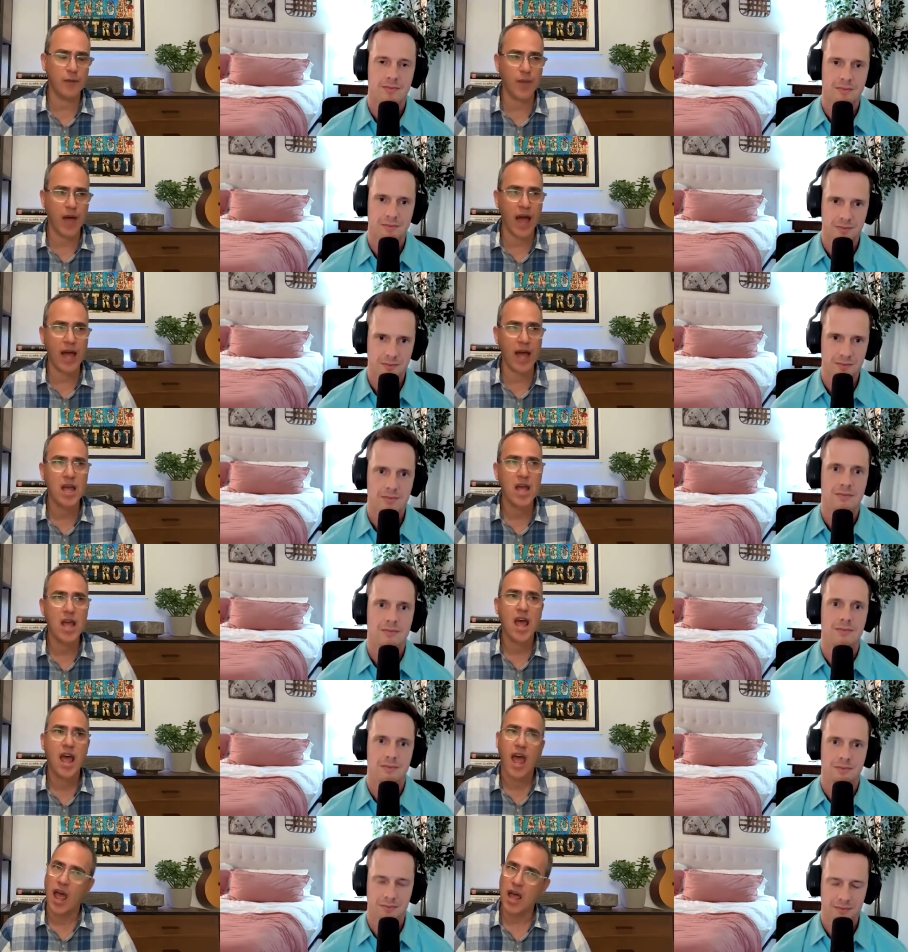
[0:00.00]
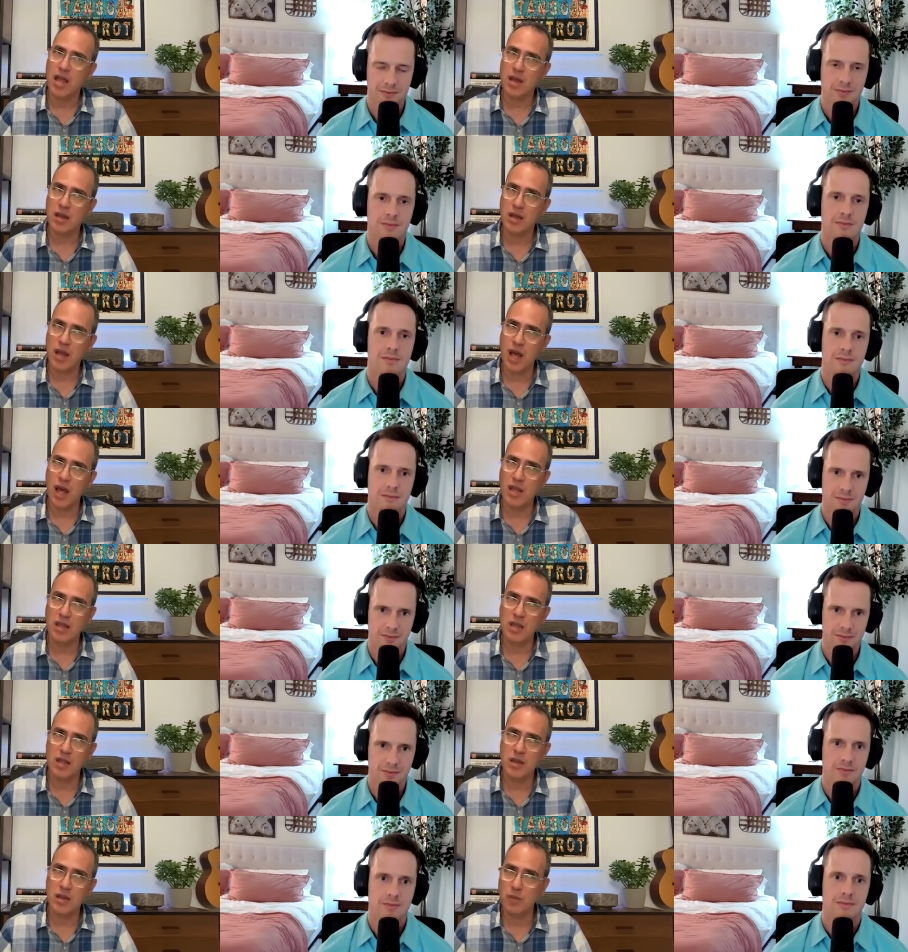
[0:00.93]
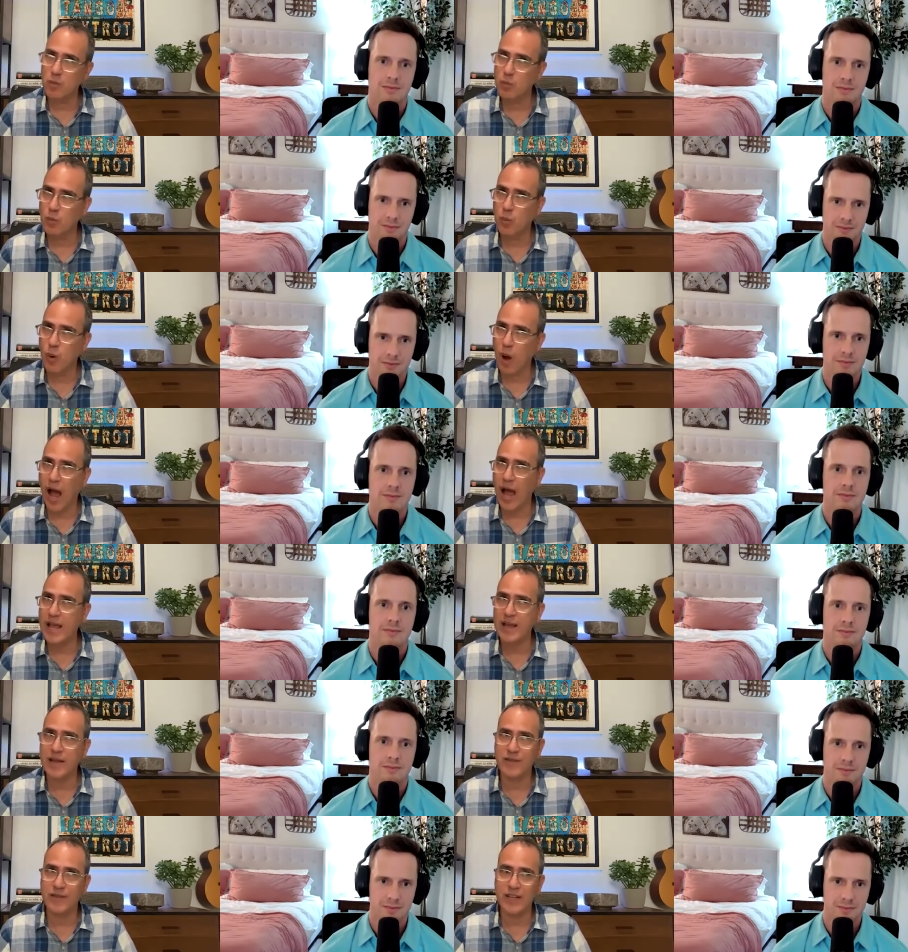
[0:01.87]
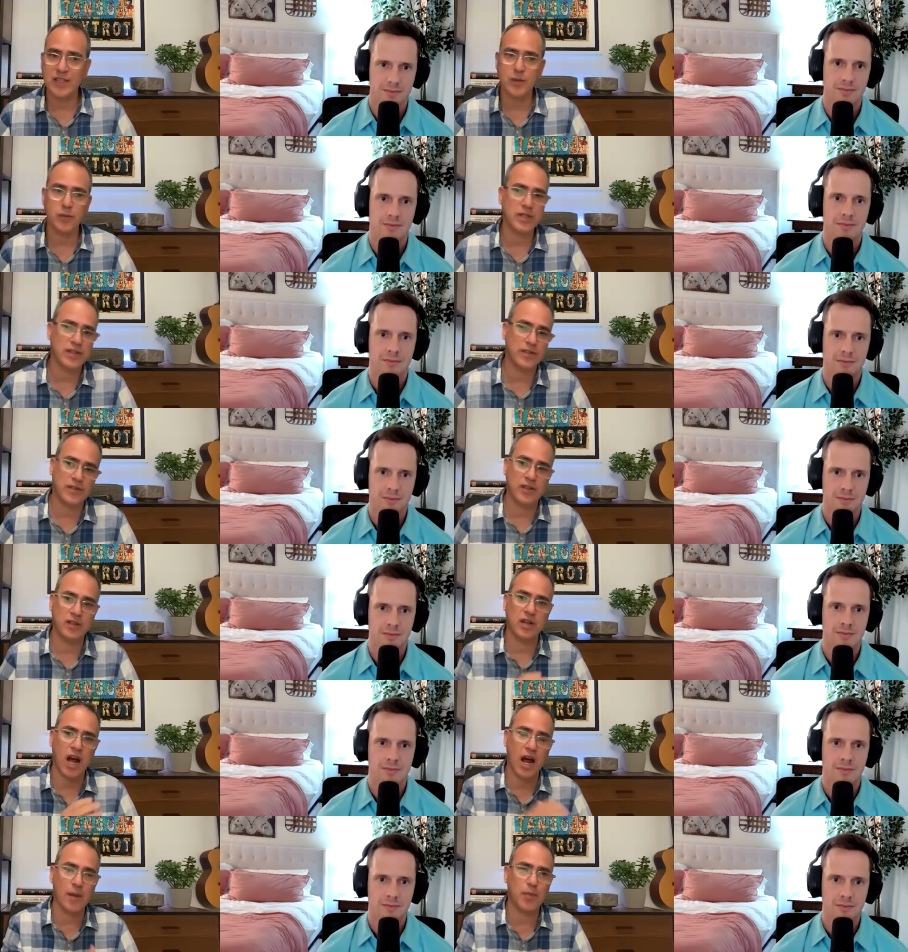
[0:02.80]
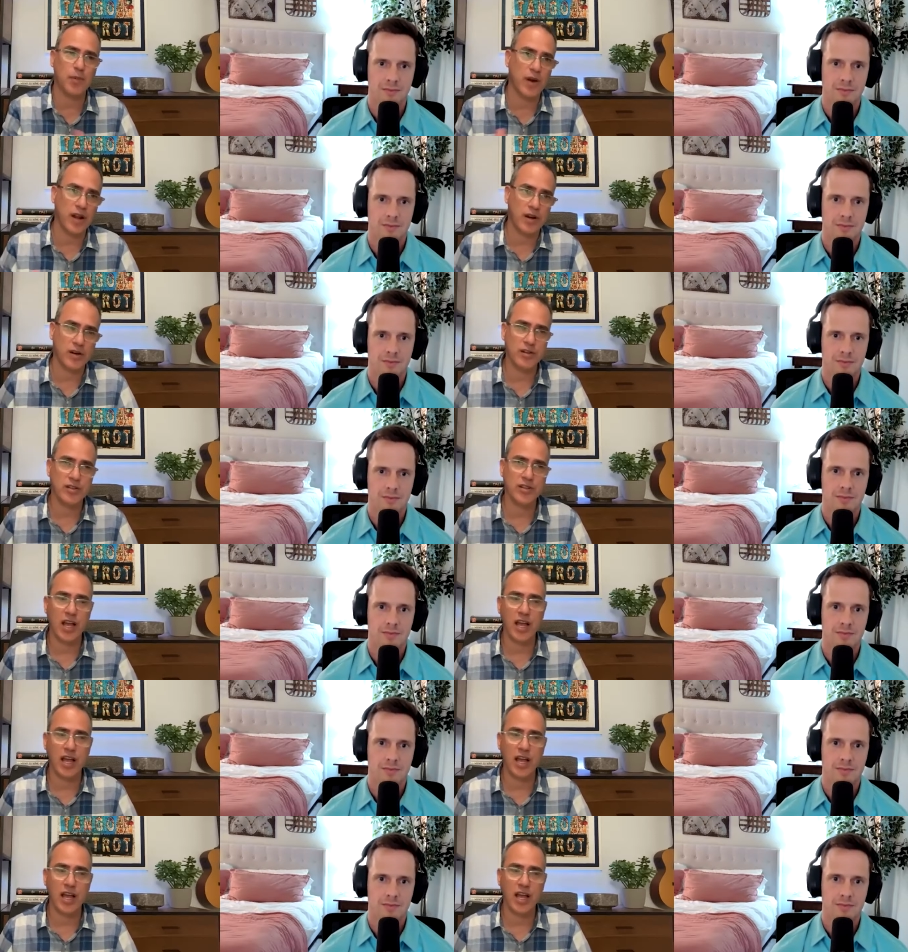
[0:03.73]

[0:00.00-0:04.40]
Speaker 1: that. And I invested with different operators.